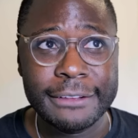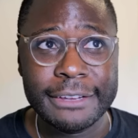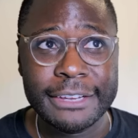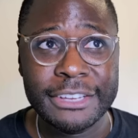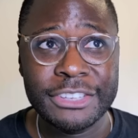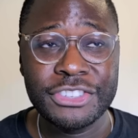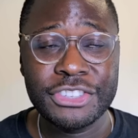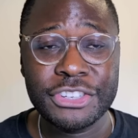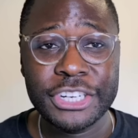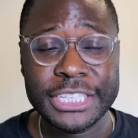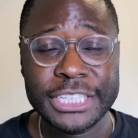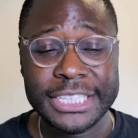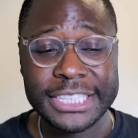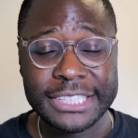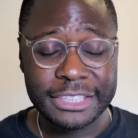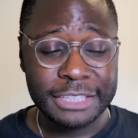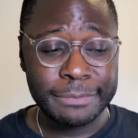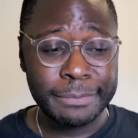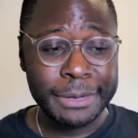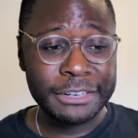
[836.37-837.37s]
Is there a
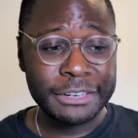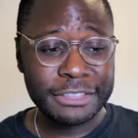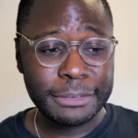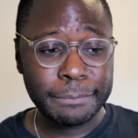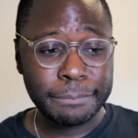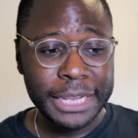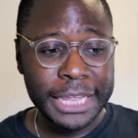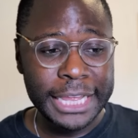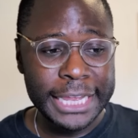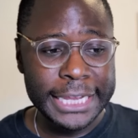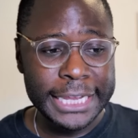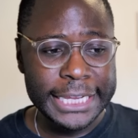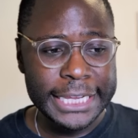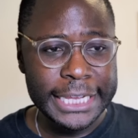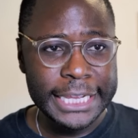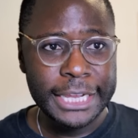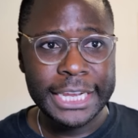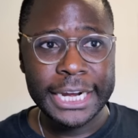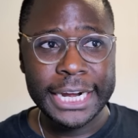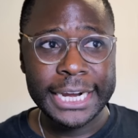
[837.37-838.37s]
decent amount of supply?
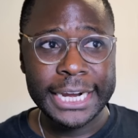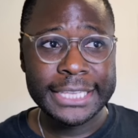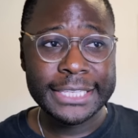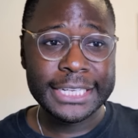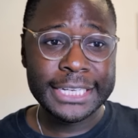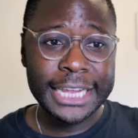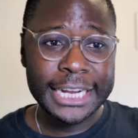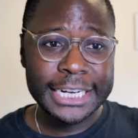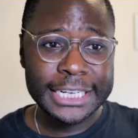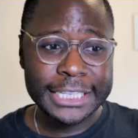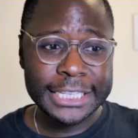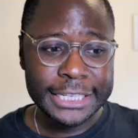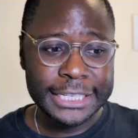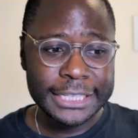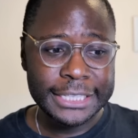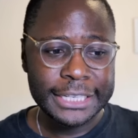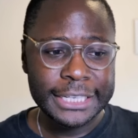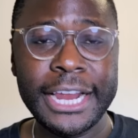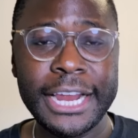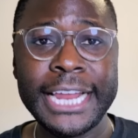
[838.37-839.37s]
Is it not
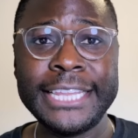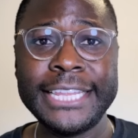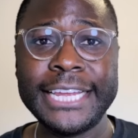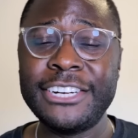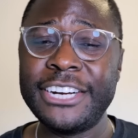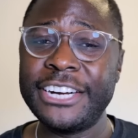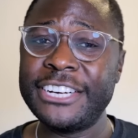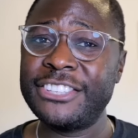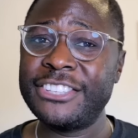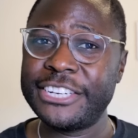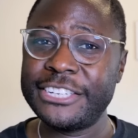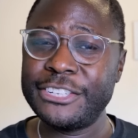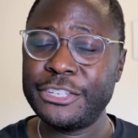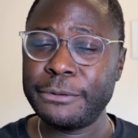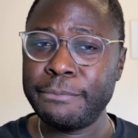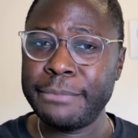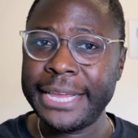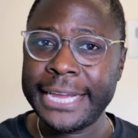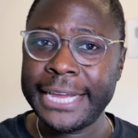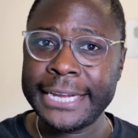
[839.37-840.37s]
good? And then is there
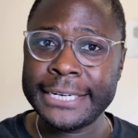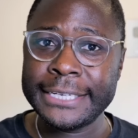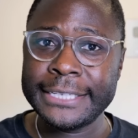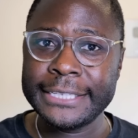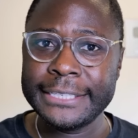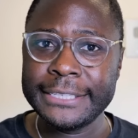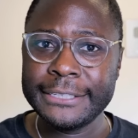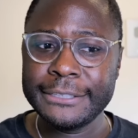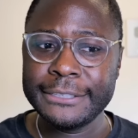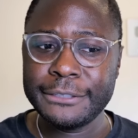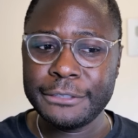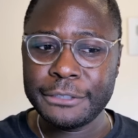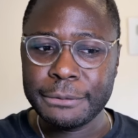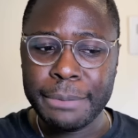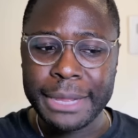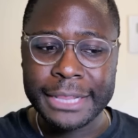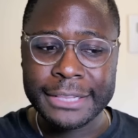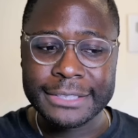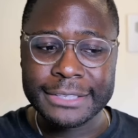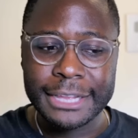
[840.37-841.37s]
demand to
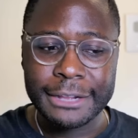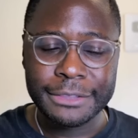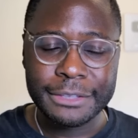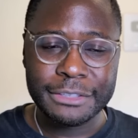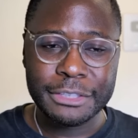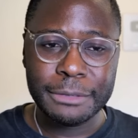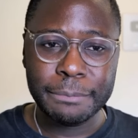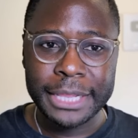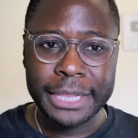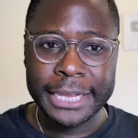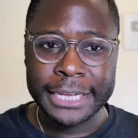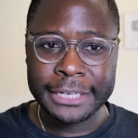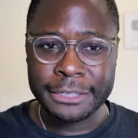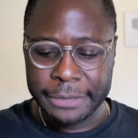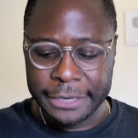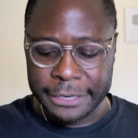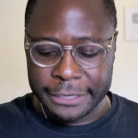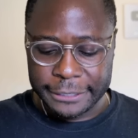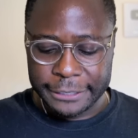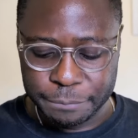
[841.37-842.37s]
balance out the supply and
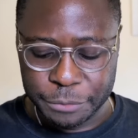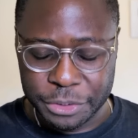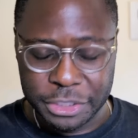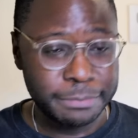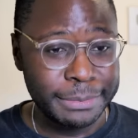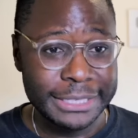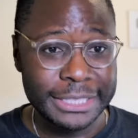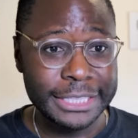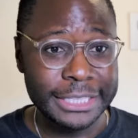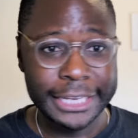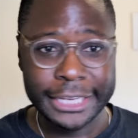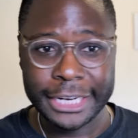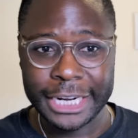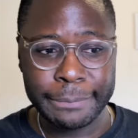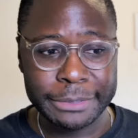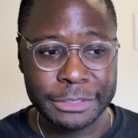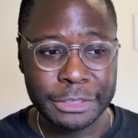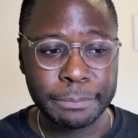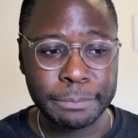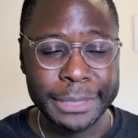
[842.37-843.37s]
demand? This is basically
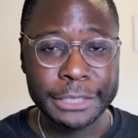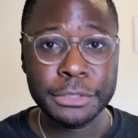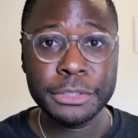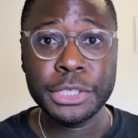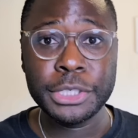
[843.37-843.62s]
economics applied to